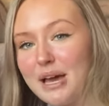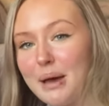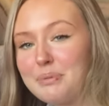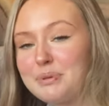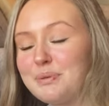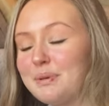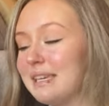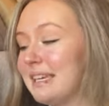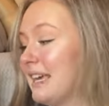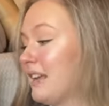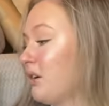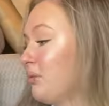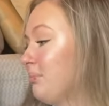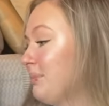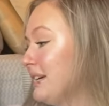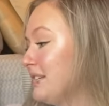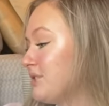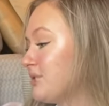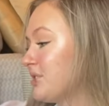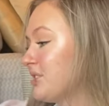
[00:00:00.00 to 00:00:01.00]
so we can get on
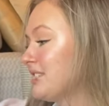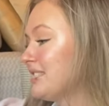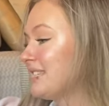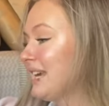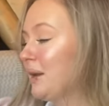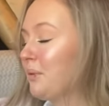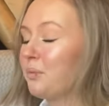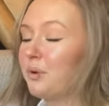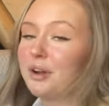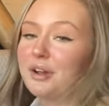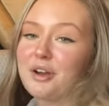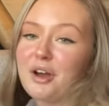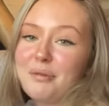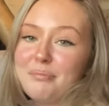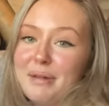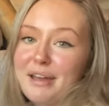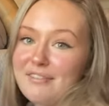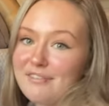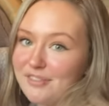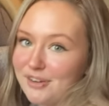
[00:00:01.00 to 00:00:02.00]
Pinterest and work on
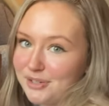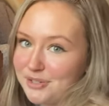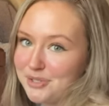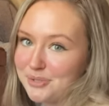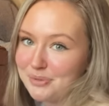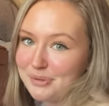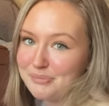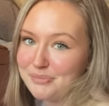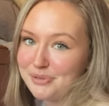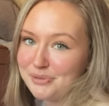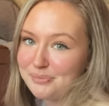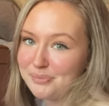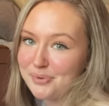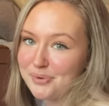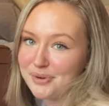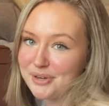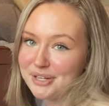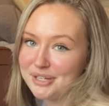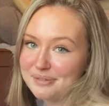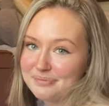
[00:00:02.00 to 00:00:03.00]
my virtual mood
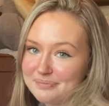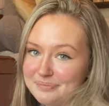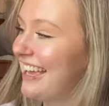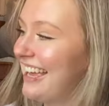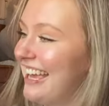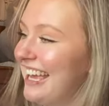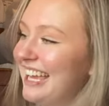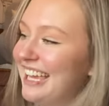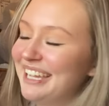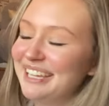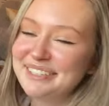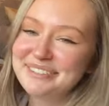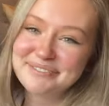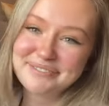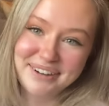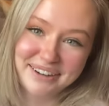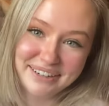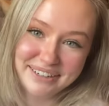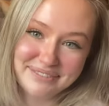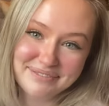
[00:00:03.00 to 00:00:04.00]
board. And
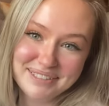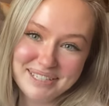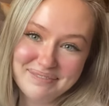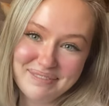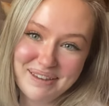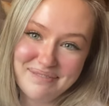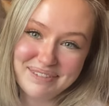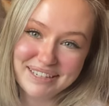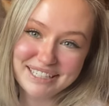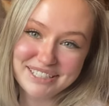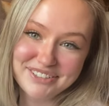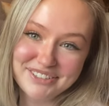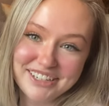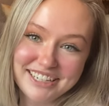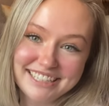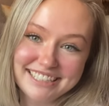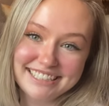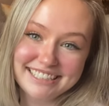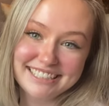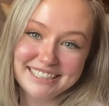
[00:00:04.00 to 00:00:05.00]
welcome to my Pinterest.